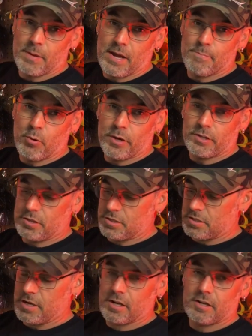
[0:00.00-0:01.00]
my pointer
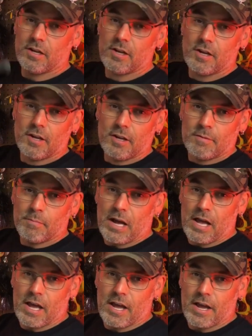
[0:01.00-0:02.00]
stick,
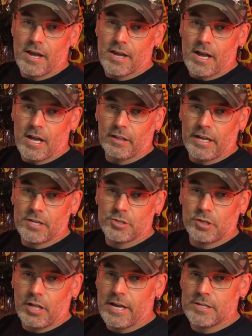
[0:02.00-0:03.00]
my
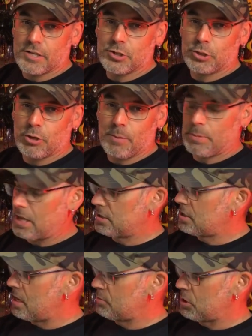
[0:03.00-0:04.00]
laser light didn't show up
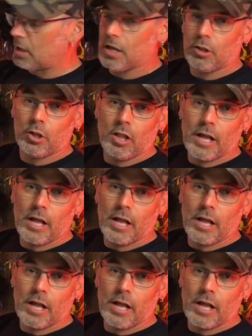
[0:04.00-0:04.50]
last time, so I got a little